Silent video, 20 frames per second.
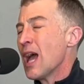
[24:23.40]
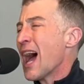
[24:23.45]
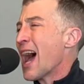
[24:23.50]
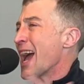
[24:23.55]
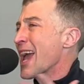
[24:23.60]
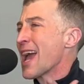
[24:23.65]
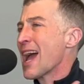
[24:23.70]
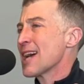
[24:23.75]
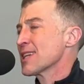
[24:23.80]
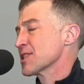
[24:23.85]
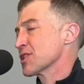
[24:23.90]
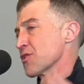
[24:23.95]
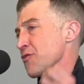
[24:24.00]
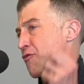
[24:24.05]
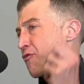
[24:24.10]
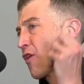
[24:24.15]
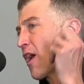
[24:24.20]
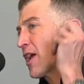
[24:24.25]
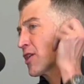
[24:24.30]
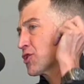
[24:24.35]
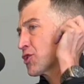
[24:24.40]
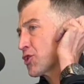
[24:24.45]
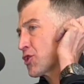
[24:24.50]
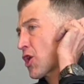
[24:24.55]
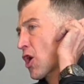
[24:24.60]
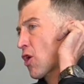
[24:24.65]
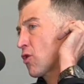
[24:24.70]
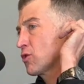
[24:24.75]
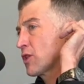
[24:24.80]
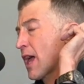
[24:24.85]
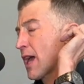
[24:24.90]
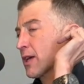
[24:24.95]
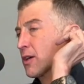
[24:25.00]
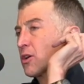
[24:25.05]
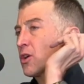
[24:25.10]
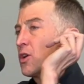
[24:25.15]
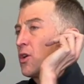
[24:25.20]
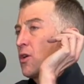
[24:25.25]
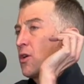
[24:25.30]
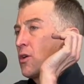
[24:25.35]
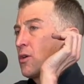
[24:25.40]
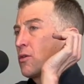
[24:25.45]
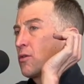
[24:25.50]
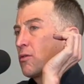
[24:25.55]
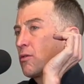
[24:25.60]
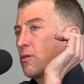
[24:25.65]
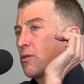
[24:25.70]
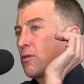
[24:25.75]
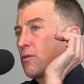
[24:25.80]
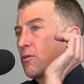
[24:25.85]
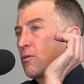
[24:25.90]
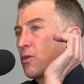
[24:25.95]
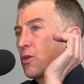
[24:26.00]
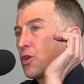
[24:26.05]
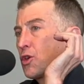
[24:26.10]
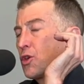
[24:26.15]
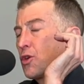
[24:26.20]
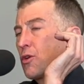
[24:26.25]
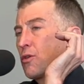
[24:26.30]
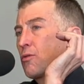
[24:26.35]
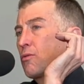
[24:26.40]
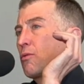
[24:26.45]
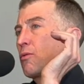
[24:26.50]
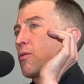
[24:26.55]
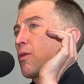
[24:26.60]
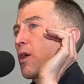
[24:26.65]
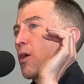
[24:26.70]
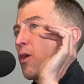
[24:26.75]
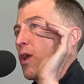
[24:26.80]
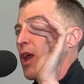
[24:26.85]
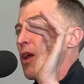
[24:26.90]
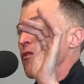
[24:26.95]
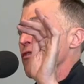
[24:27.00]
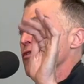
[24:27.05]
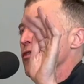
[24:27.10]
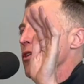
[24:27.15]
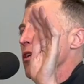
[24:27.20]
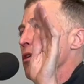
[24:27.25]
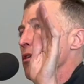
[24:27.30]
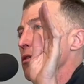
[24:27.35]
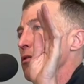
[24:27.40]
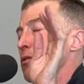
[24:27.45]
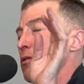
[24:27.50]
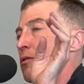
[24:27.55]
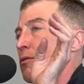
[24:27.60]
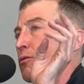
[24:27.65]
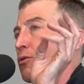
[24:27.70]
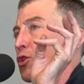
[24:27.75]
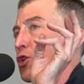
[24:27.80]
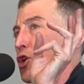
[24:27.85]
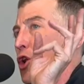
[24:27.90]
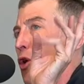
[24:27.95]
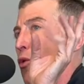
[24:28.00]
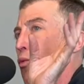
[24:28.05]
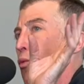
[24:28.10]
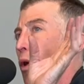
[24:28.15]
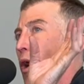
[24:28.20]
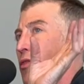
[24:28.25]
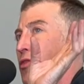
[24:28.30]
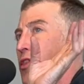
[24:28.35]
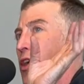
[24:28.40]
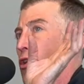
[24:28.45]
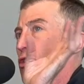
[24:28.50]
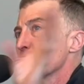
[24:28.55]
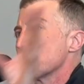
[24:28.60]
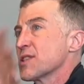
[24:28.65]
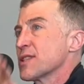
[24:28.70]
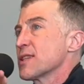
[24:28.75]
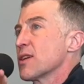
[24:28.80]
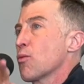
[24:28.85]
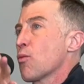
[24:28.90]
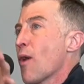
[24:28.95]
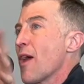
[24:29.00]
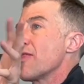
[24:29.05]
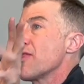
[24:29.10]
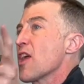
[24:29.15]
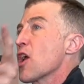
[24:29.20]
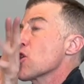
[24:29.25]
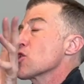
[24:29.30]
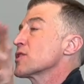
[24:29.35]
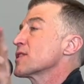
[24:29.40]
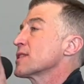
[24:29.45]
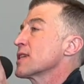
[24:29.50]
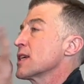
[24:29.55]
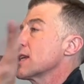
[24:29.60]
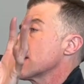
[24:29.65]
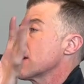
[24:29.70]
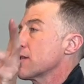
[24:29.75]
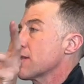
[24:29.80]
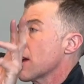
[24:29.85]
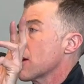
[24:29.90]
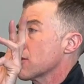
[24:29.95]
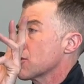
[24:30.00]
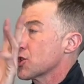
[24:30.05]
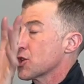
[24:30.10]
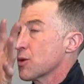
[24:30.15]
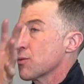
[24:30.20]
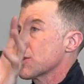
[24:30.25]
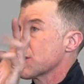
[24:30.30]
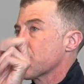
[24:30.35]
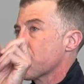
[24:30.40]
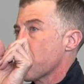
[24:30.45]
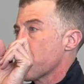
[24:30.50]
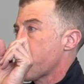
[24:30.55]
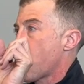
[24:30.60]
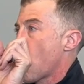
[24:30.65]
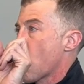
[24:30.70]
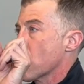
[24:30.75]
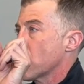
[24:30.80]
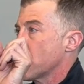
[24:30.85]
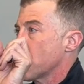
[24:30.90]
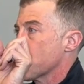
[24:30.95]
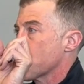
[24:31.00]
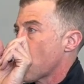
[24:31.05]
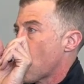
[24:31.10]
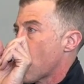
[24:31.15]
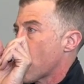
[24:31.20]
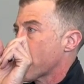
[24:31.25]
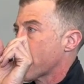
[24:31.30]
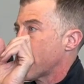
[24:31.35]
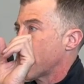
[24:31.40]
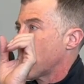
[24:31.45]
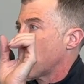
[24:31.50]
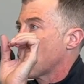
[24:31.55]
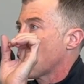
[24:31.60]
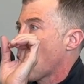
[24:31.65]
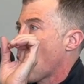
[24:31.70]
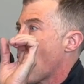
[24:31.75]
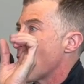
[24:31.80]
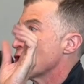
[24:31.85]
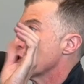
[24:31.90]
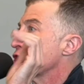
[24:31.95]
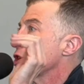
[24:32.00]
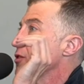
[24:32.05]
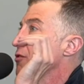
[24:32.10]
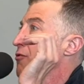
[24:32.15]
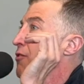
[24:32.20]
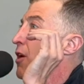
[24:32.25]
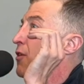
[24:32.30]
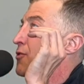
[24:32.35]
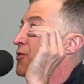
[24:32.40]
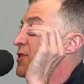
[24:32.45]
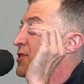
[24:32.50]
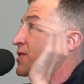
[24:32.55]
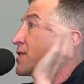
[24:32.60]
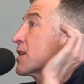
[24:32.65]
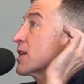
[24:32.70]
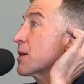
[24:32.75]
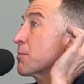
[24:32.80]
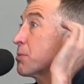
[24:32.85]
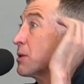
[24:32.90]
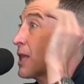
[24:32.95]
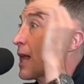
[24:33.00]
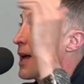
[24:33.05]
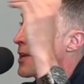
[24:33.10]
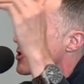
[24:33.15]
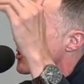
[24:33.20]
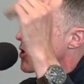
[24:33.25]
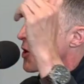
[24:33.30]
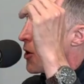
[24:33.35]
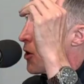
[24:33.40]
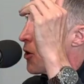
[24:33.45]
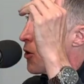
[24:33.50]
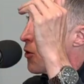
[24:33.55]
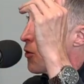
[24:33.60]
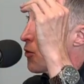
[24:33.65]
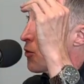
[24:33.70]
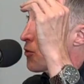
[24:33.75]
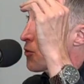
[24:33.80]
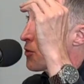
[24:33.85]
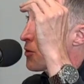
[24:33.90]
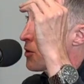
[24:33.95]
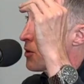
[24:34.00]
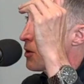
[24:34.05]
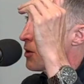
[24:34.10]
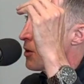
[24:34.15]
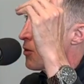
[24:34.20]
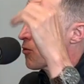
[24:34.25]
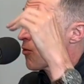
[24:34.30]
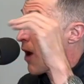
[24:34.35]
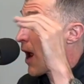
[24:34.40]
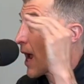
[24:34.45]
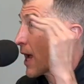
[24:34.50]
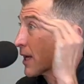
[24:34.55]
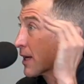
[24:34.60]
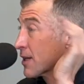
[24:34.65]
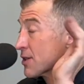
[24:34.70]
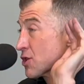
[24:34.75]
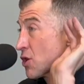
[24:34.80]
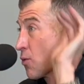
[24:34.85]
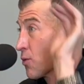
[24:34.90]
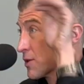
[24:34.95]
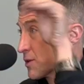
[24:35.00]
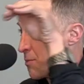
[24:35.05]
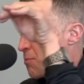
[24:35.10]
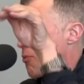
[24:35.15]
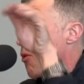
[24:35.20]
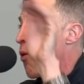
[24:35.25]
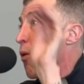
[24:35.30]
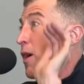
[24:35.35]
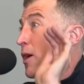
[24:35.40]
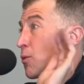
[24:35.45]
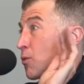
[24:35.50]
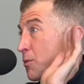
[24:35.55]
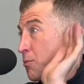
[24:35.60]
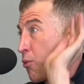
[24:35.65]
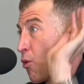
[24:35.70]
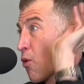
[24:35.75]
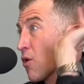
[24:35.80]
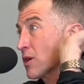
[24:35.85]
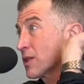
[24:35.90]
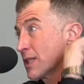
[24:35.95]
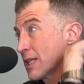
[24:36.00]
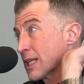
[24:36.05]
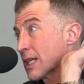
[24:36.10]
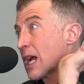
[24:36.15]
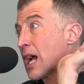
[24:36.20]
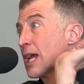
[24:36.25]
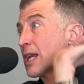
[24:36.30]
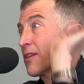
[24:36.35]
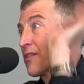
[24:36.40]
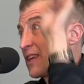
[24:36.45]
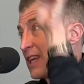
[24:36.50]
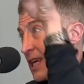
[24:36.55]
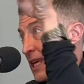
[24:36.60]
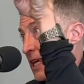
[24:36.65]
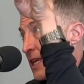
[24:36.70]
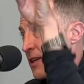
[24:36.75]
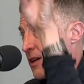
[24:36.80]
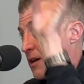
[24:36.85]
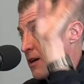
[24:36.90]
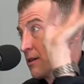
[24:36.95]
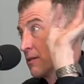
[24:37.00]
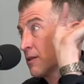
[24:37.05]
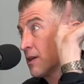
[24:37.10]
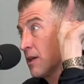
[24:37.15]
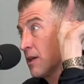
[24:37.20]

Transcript: I asked a friend, you know, like, if the, you know, what their, when their city, that she was from Portland, Oregon, and when she felt the city plateaued, right? Because there was a point when Portland kind of hit an